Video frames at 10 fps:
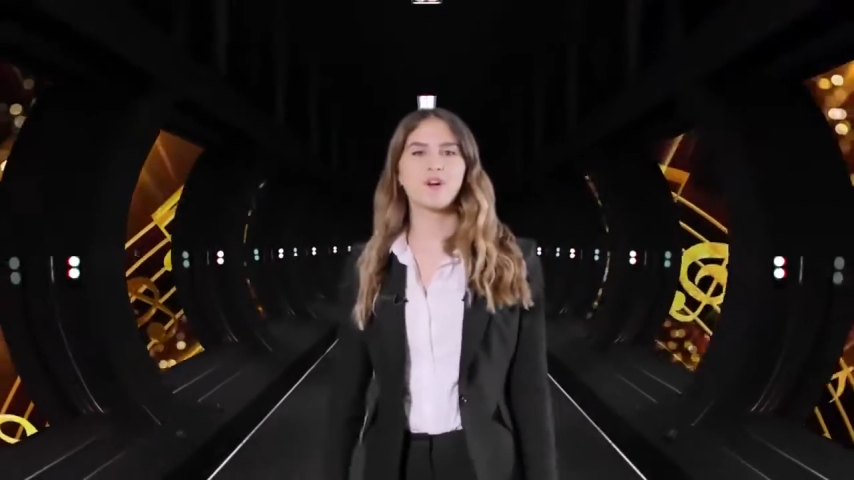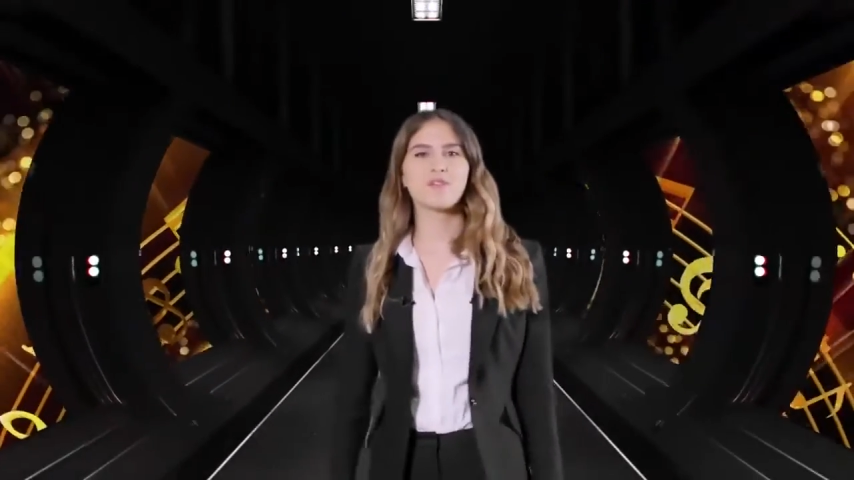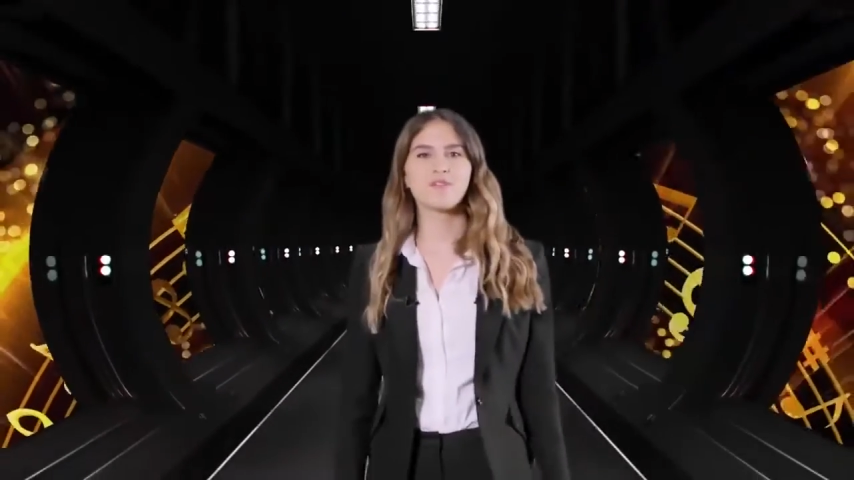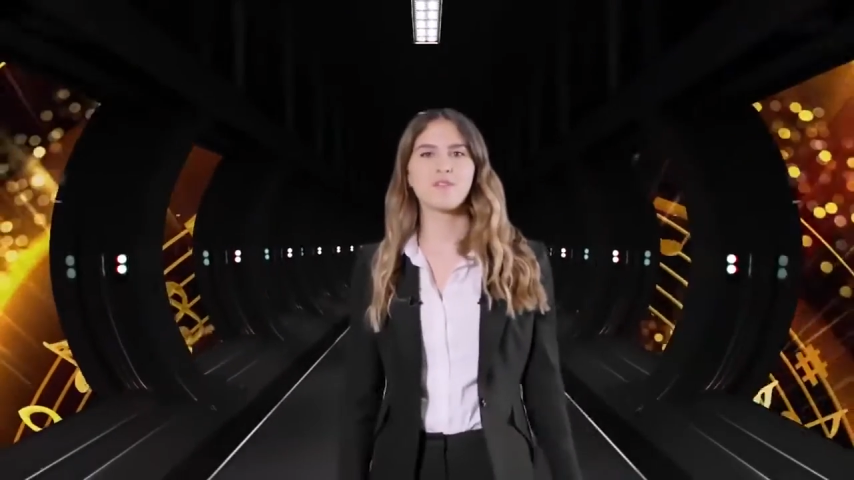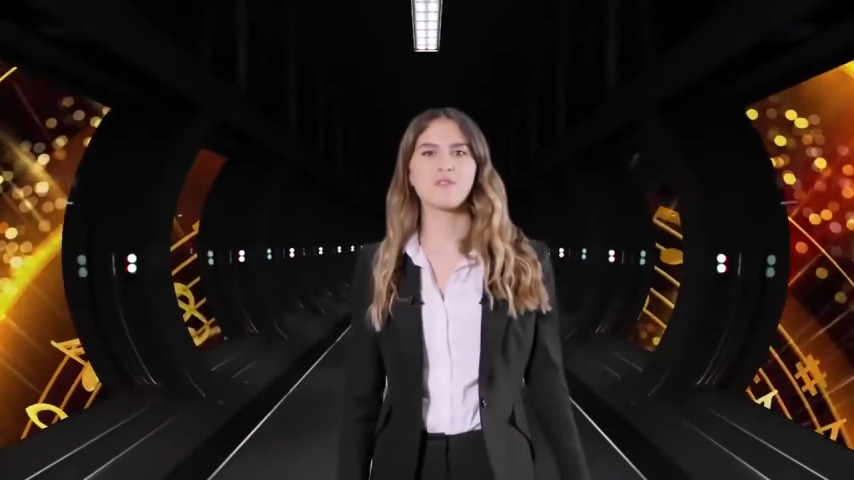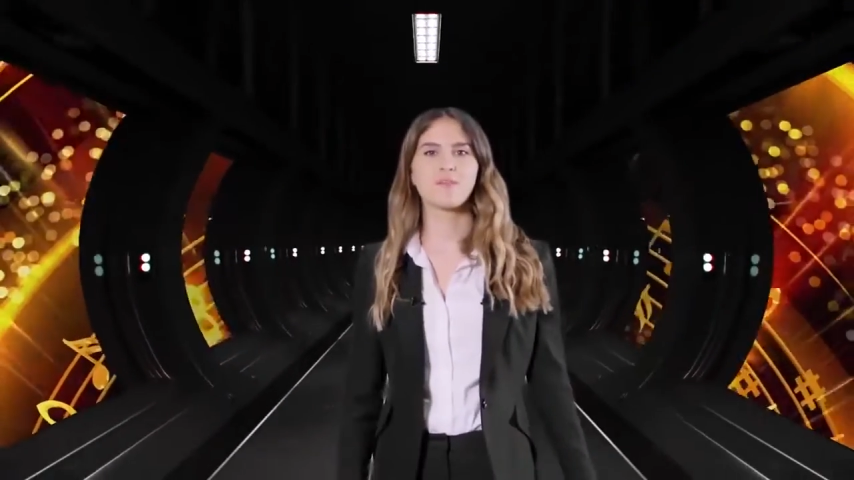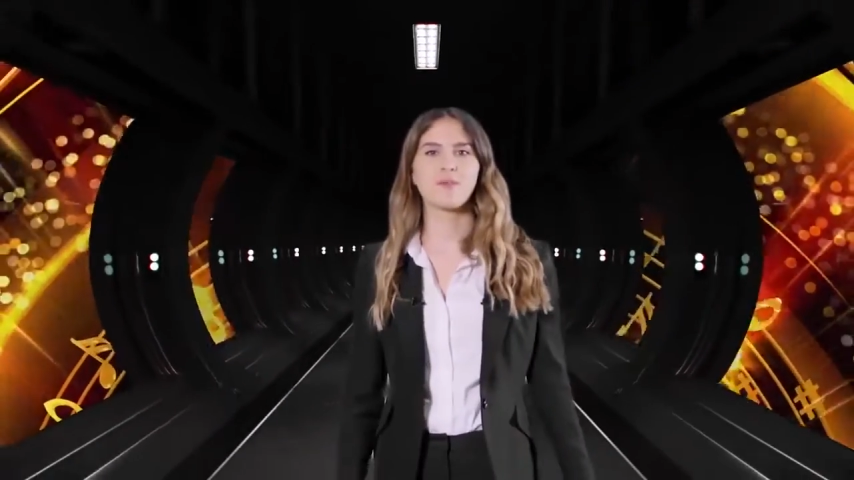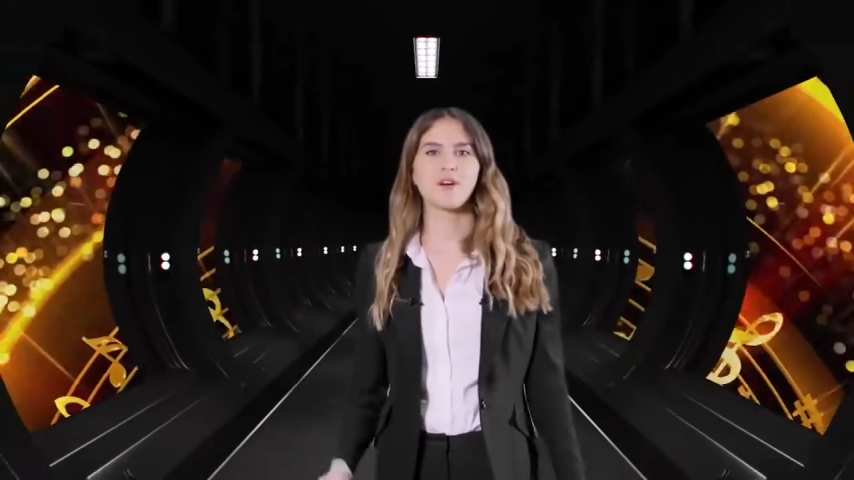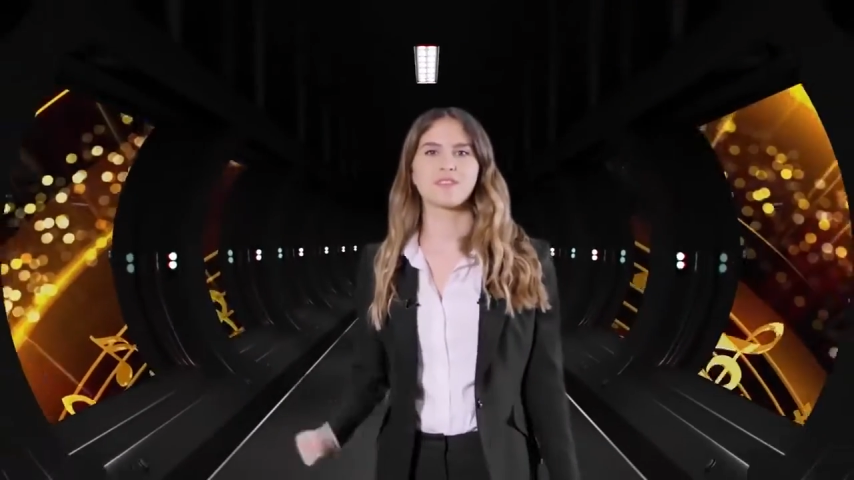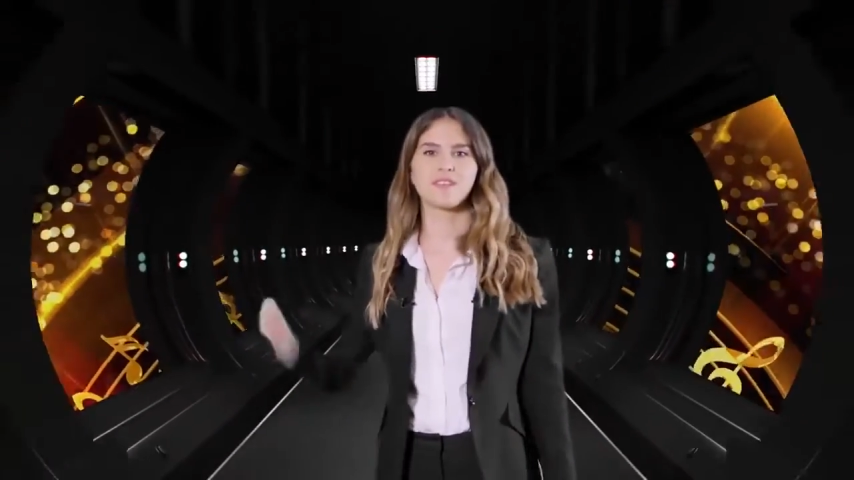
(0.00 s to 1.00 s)
an overview of the
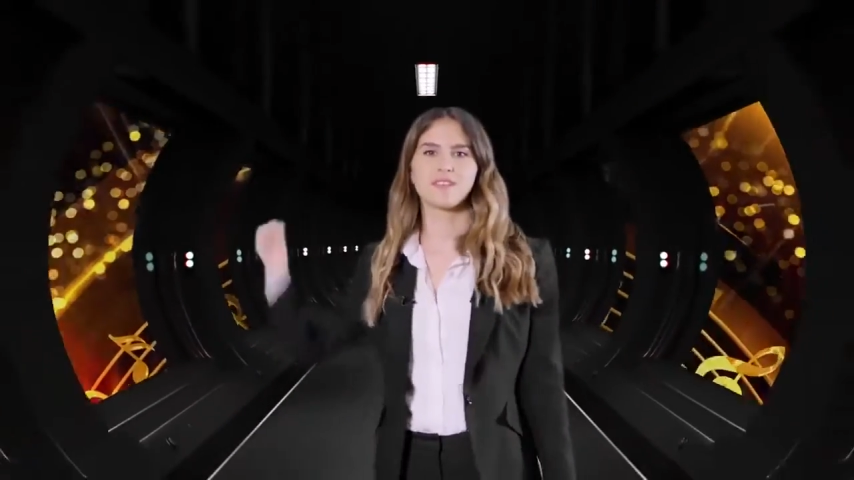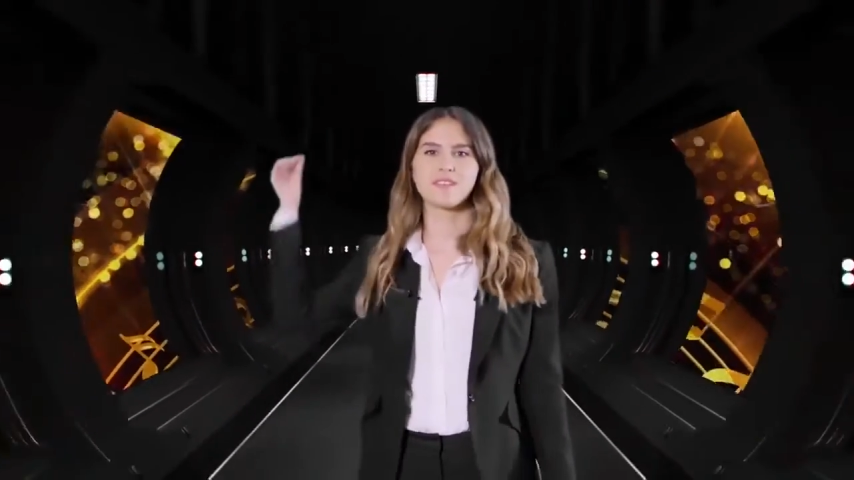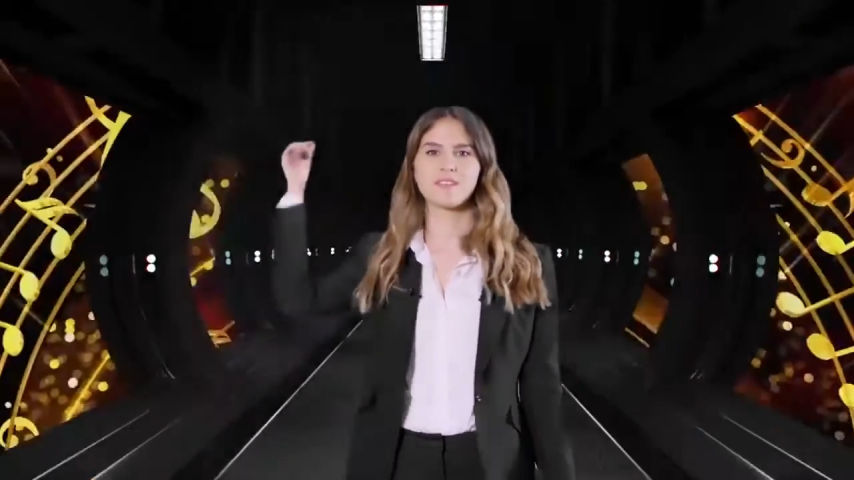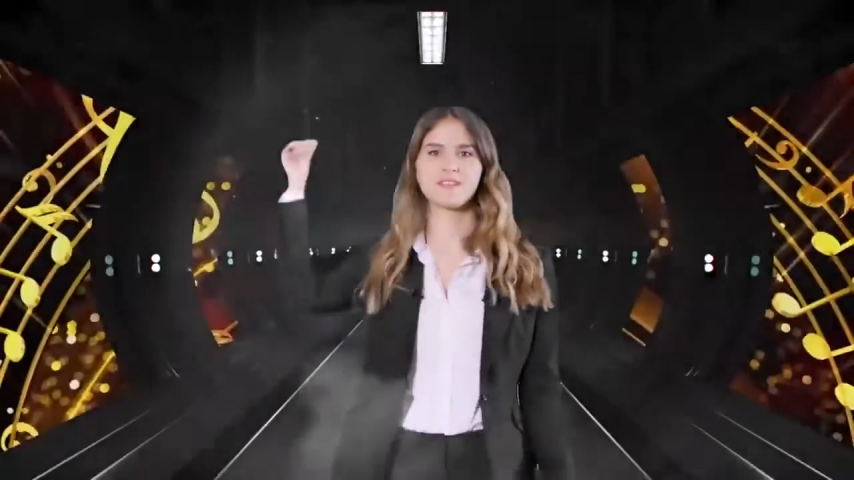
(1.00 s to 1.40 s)
process.